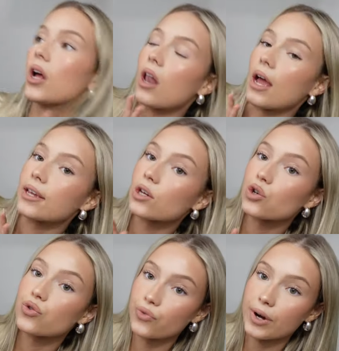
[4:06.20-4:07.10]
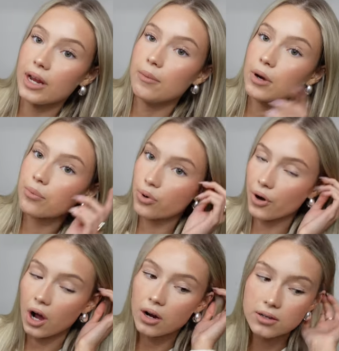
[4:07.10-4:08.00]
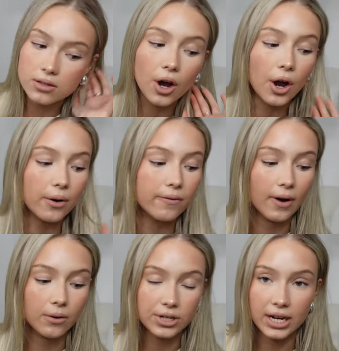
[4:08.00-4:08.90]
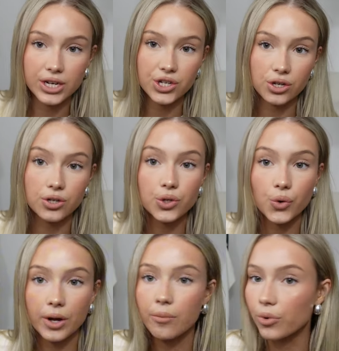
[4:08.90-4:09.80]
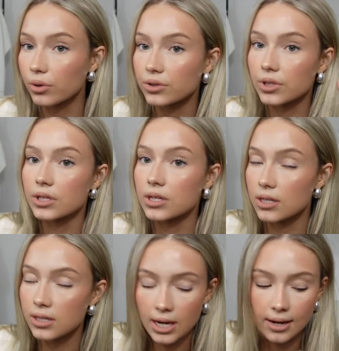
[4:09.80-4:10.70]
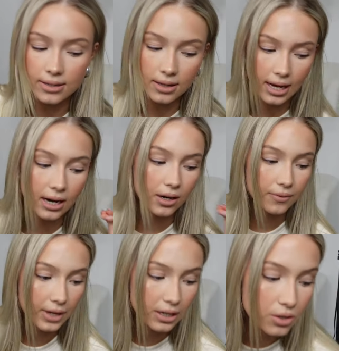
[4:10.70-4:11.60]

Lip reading: like cream products. So foundations, cream bronzers, concealers, that kind of thing.